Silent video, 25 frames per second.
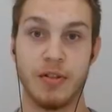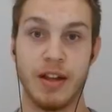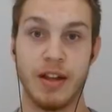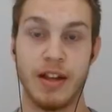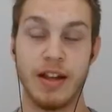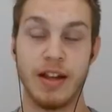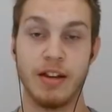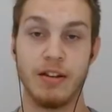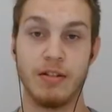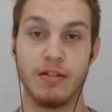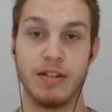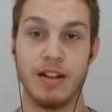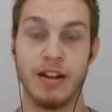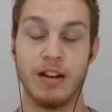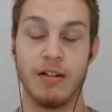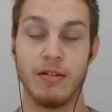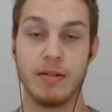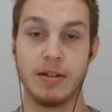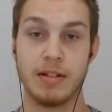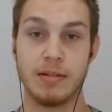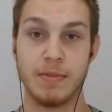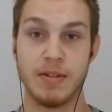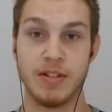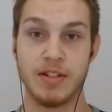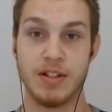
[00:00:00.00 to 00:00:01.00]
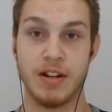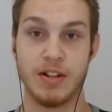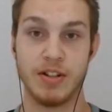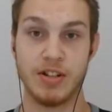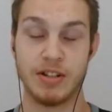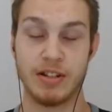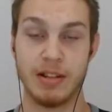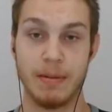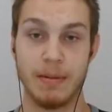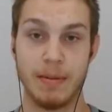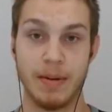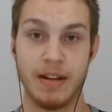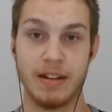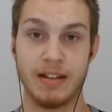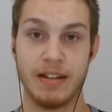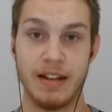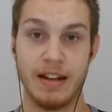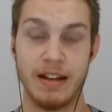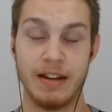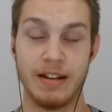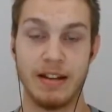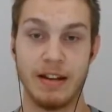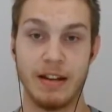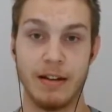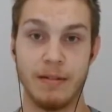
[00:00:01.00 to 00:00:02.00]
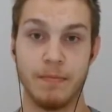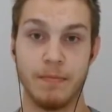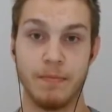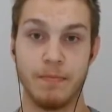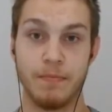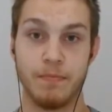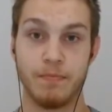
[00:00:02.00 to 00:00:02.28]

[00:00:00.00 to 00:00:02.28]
that Hindu terrorism is not just limited to India.